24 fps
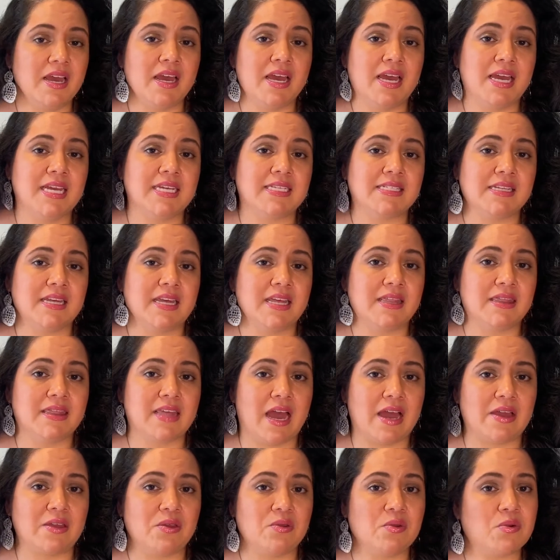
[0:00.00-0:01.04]
Is it
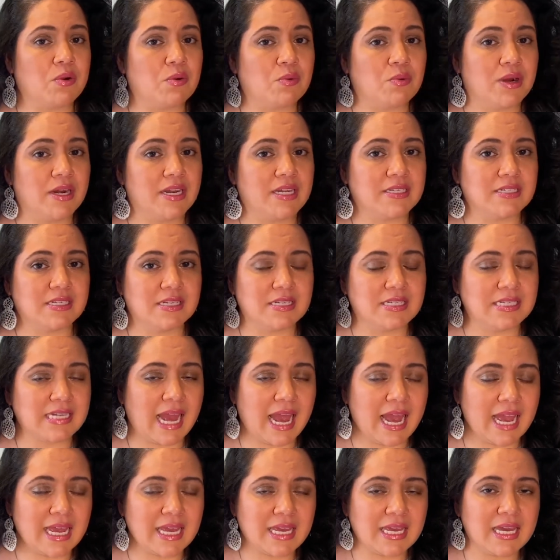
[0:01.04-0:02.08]
that you are wanting to
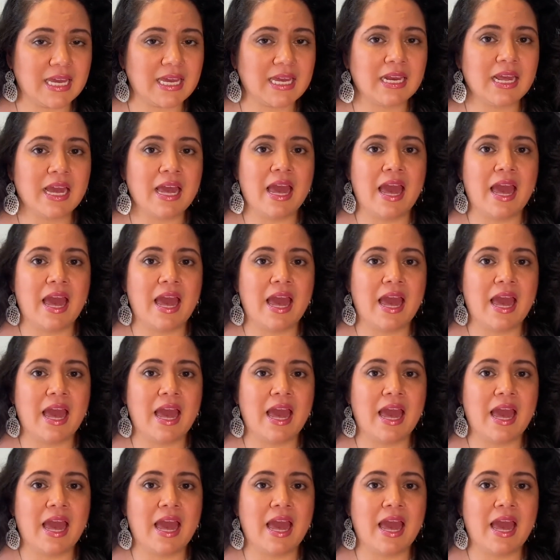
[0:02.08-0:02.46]
take it